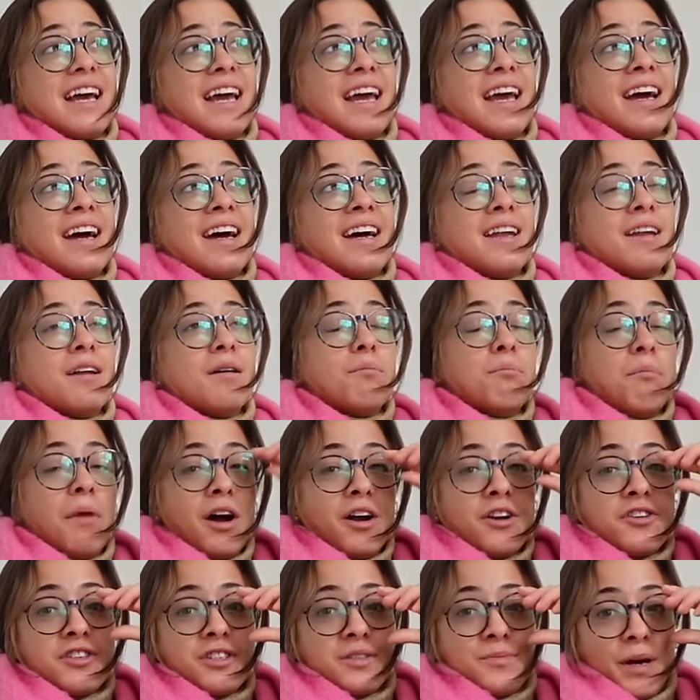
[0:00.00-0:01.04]
and
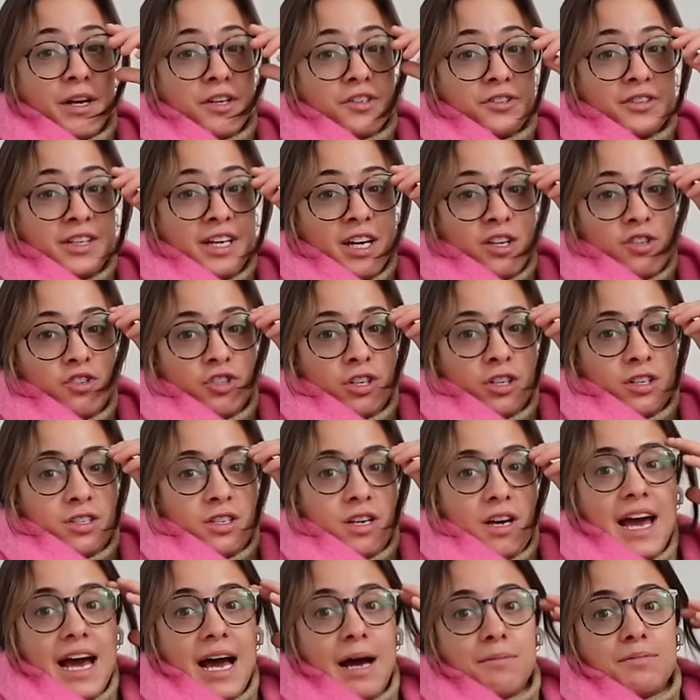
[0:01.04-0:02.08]
March especially has just
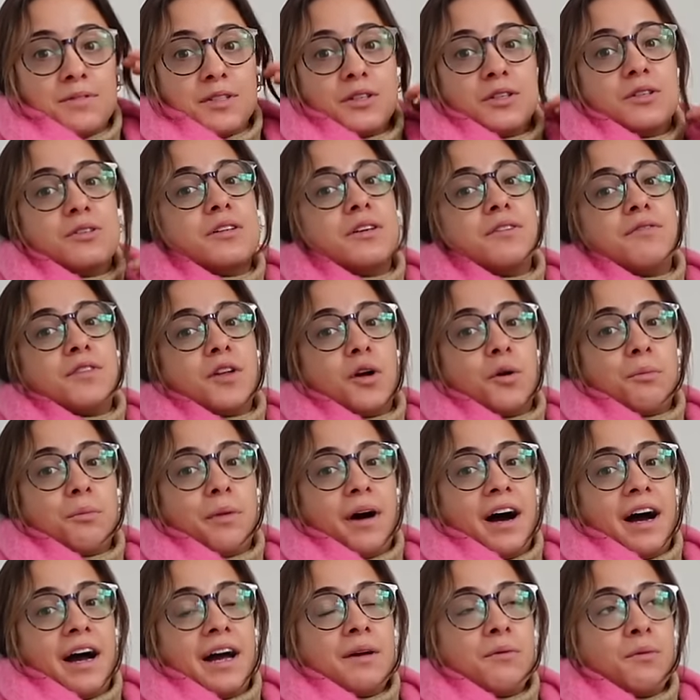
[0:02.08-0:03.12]
absolutely flown
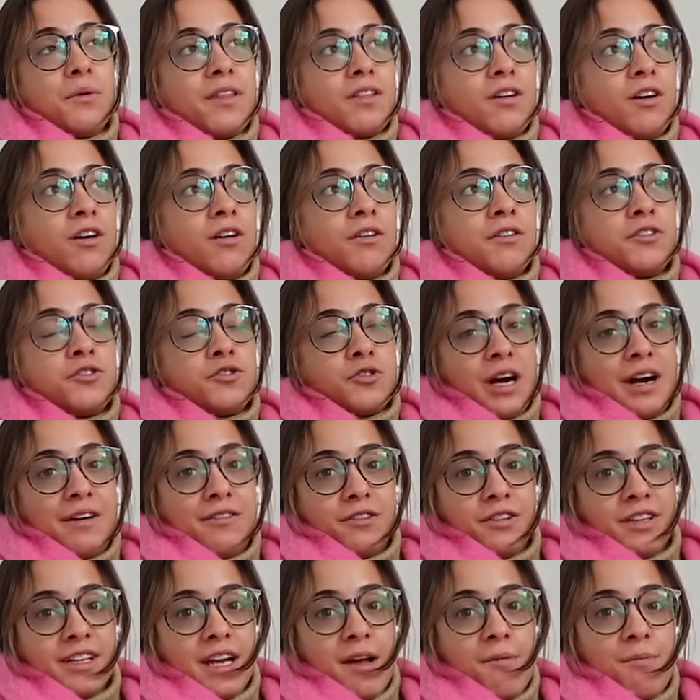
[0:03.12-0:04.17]
by with all the
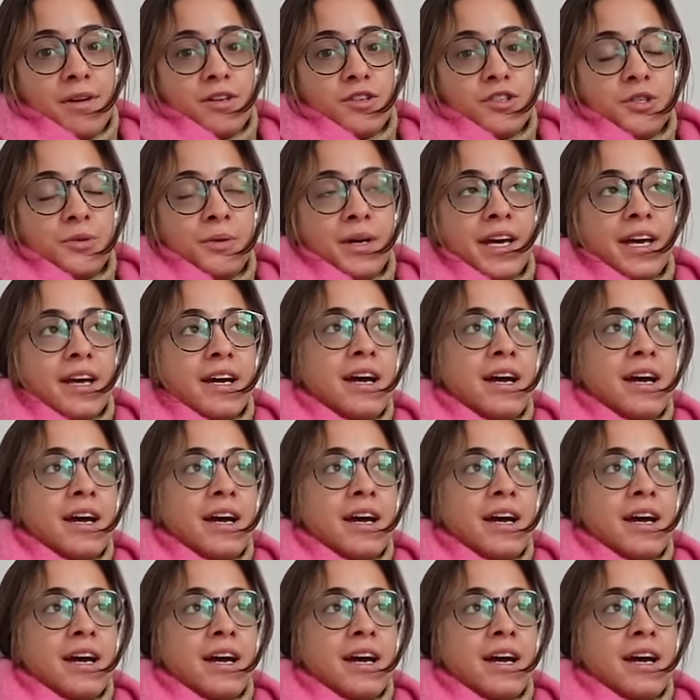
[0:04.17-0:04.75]
travel that I've been doing.